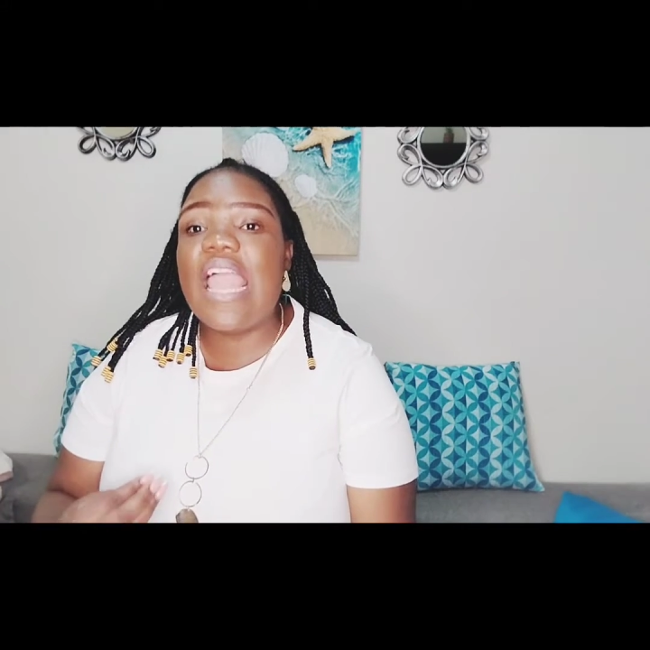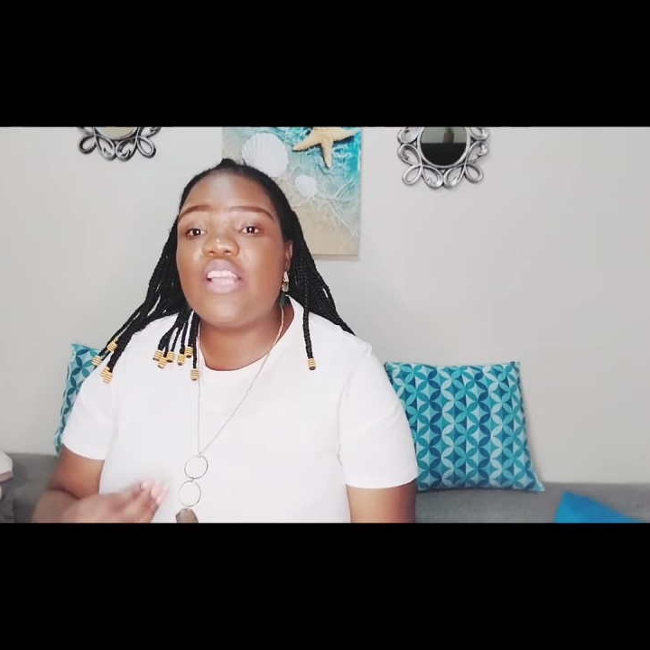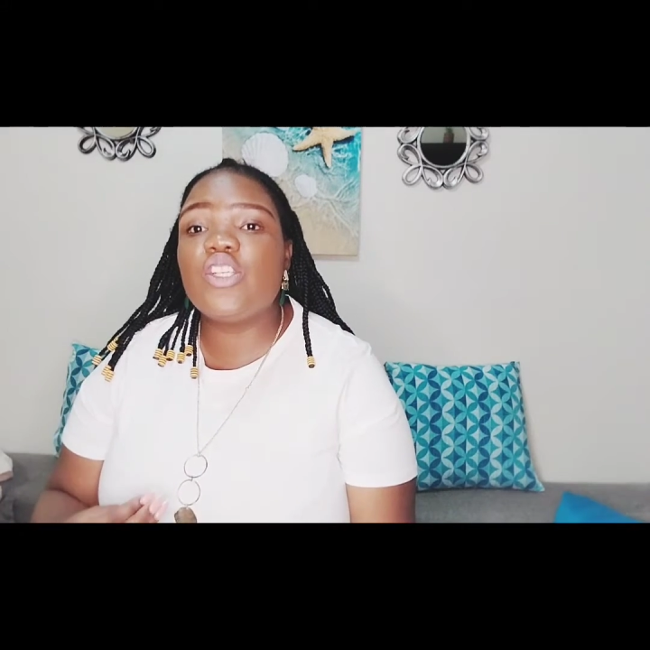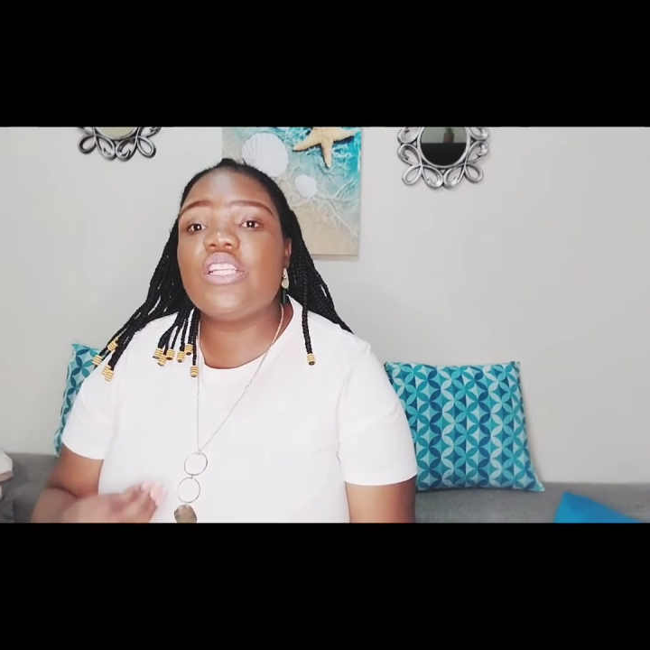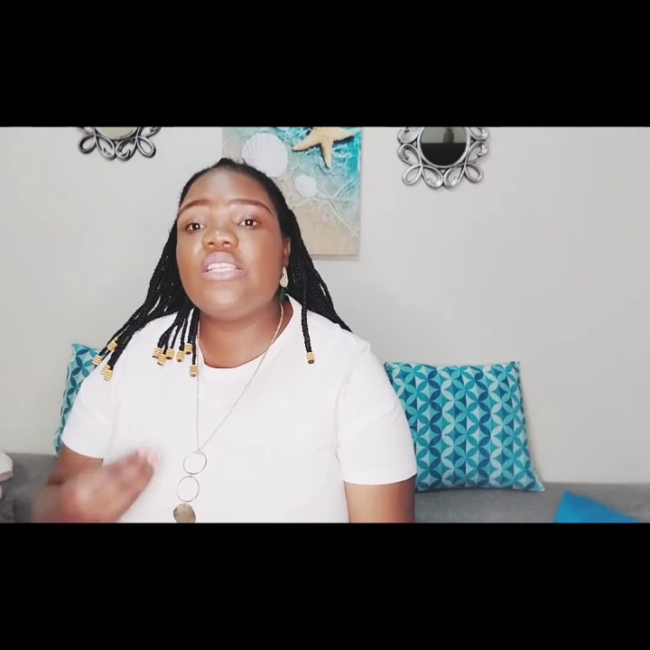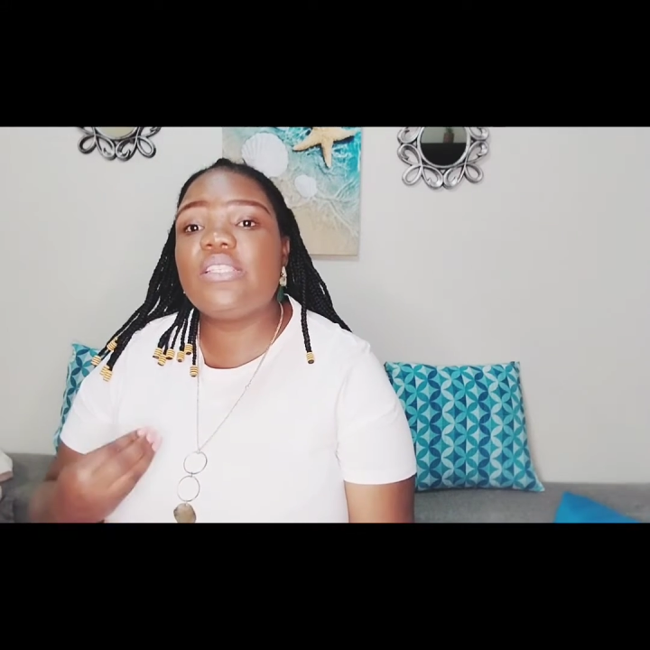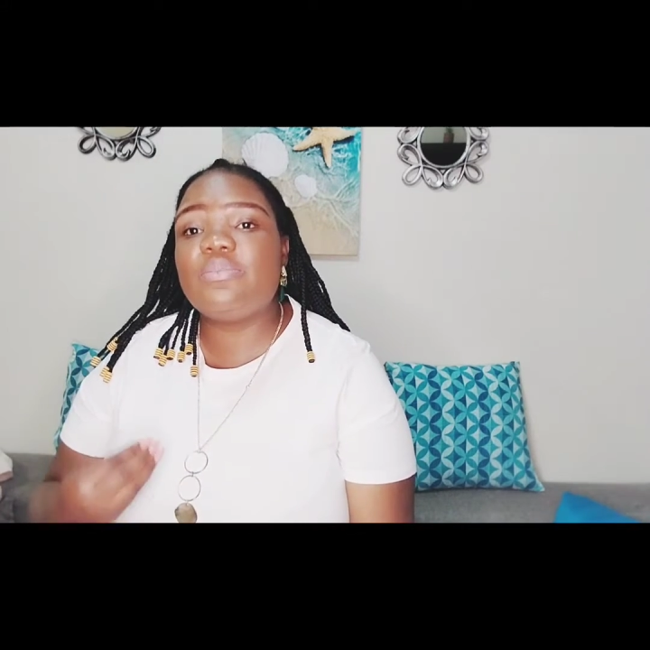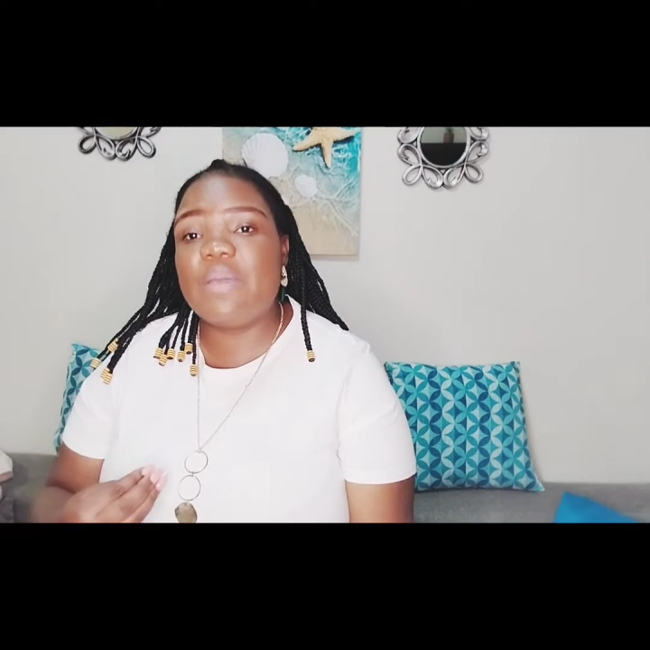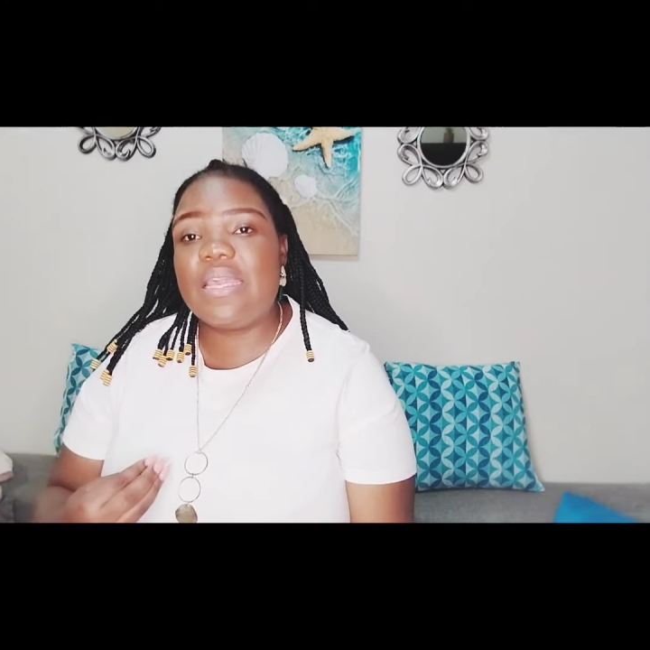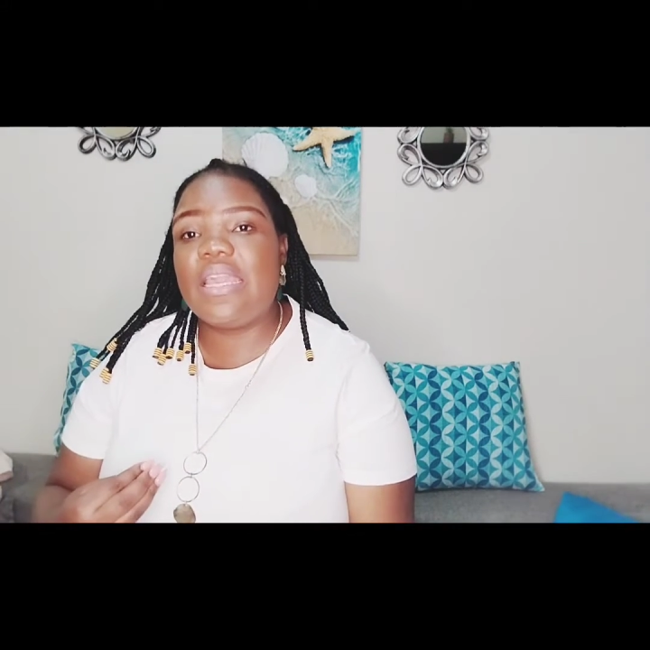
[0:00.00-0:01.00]
actually
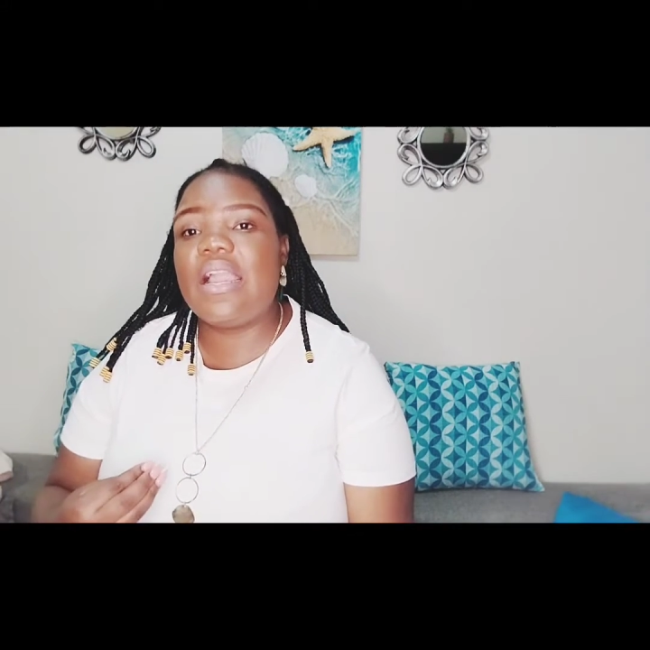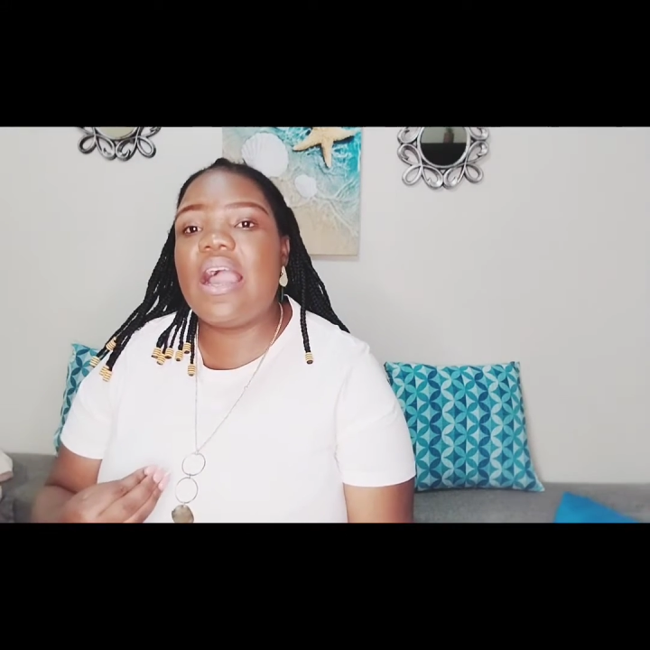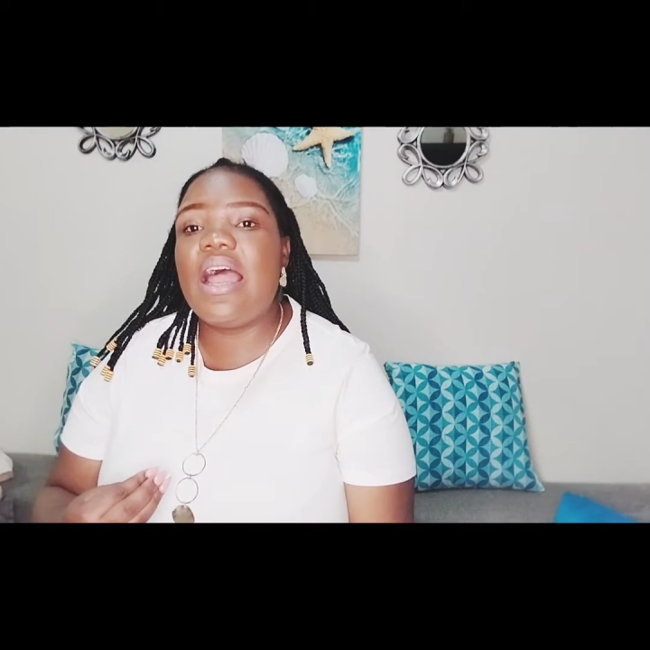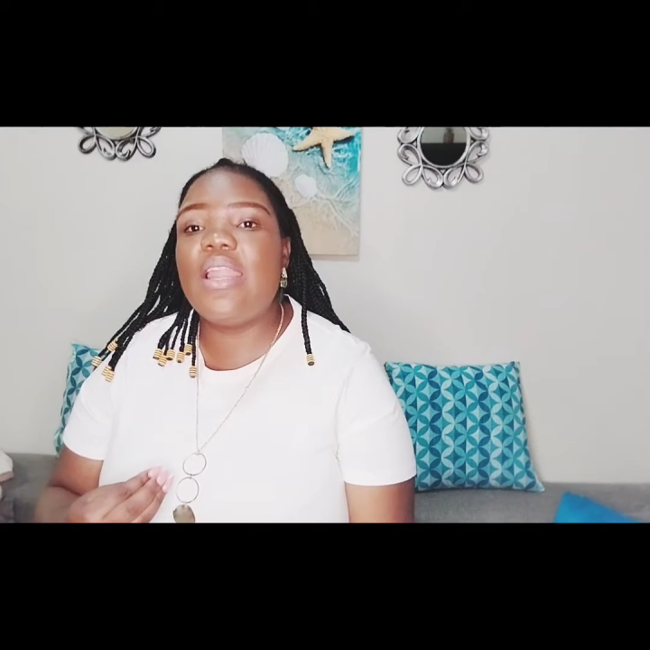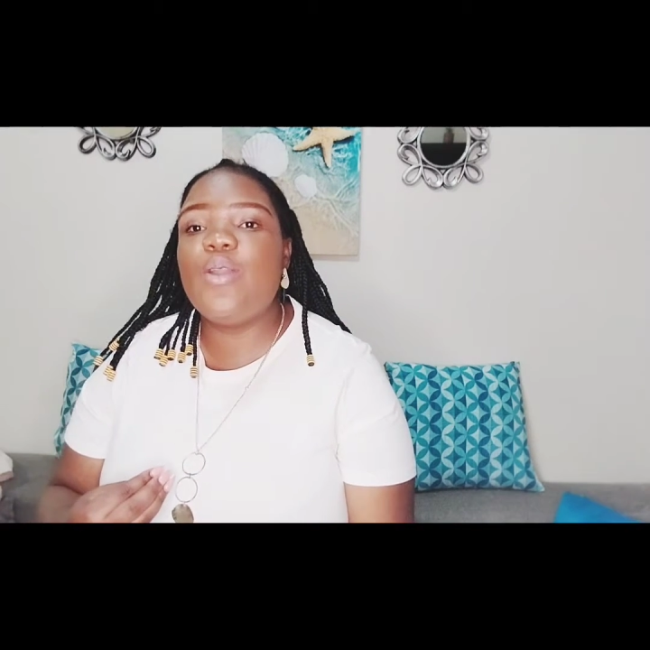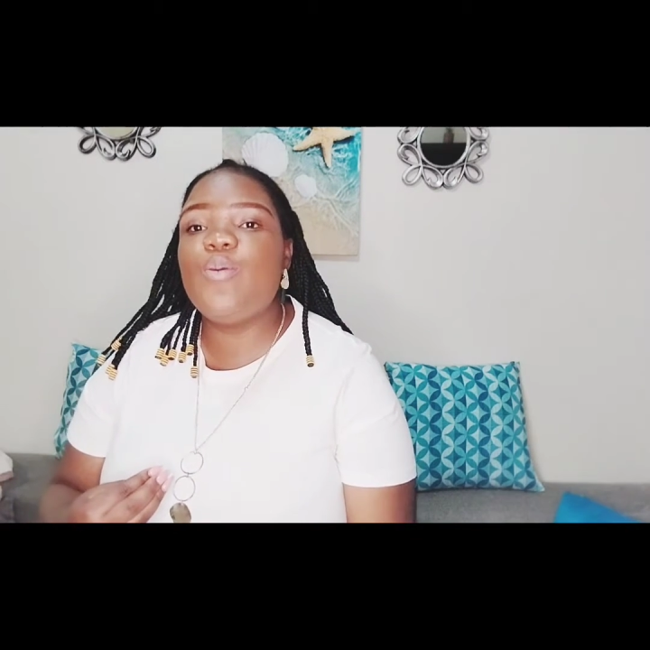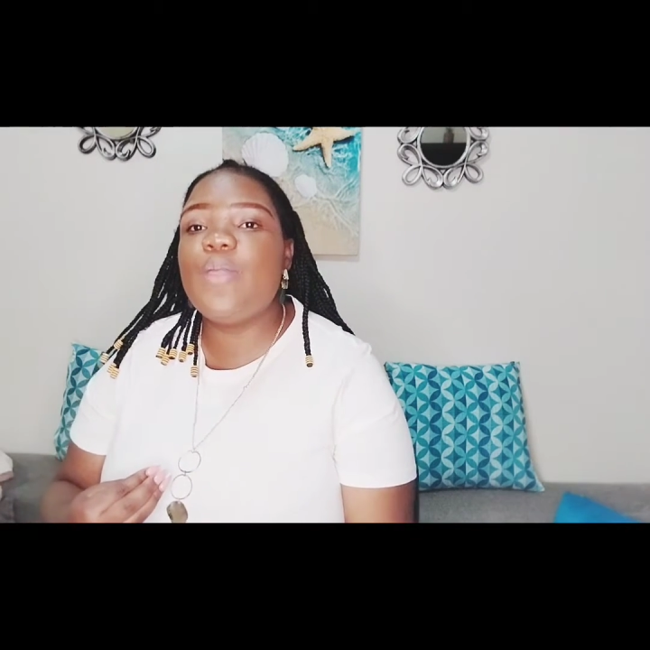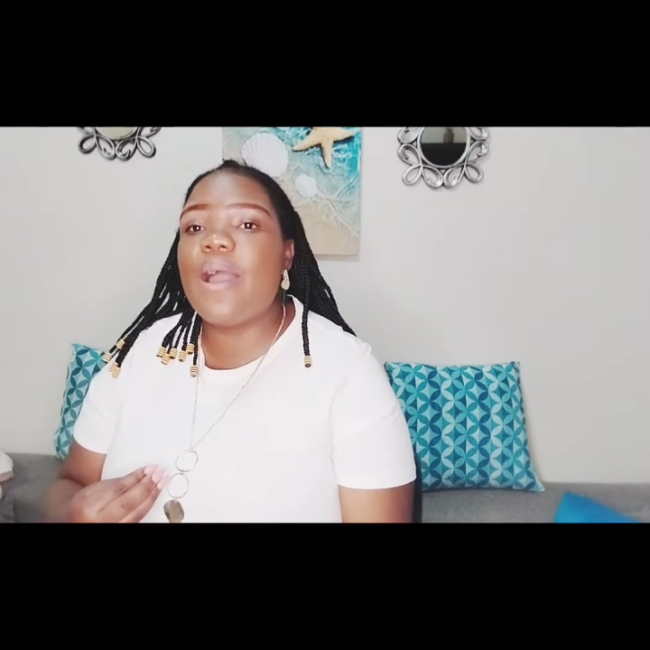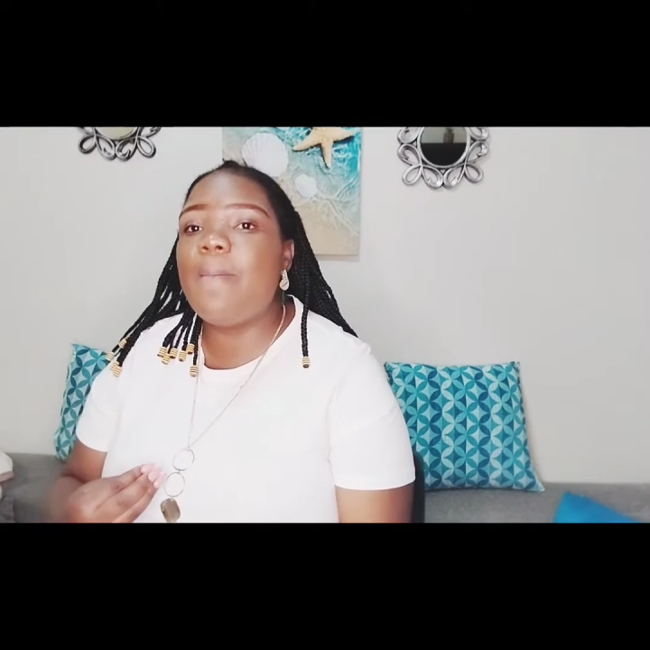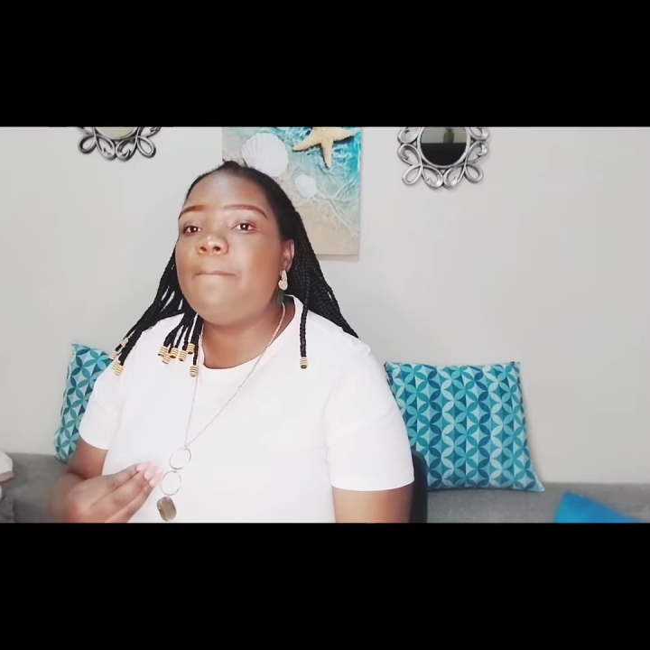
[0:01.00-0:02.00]
speaking.
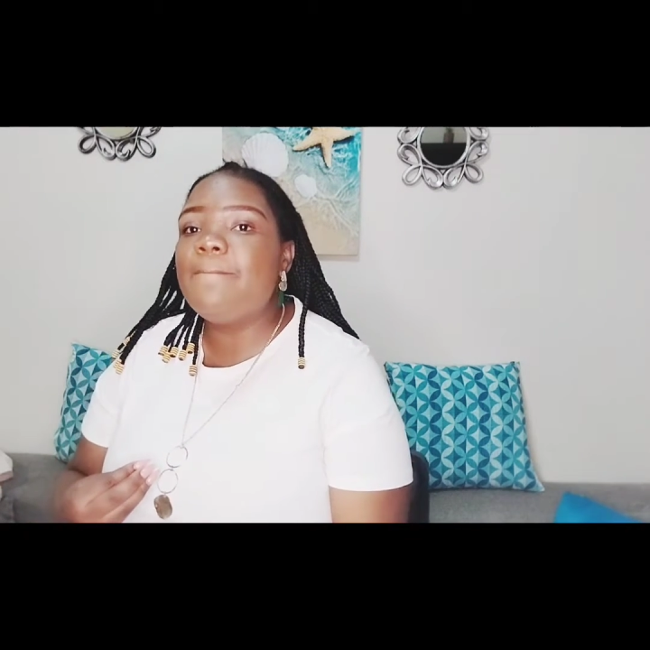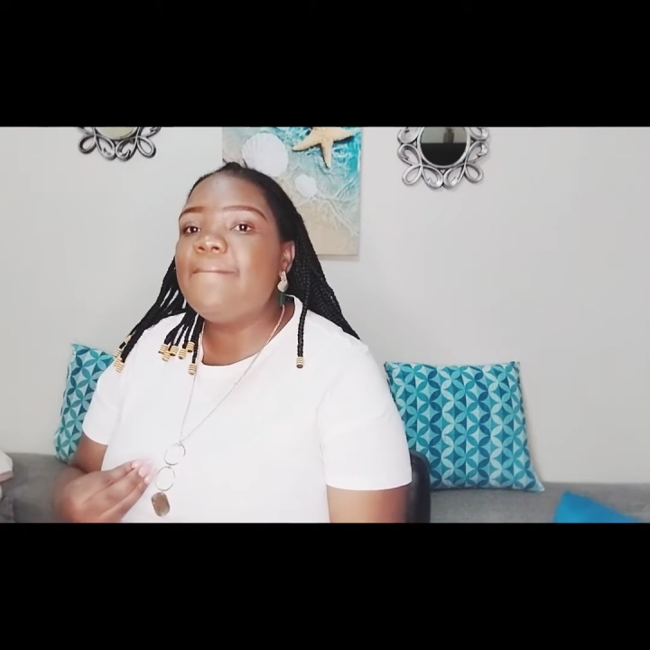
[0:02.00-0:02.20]
Hallelujah.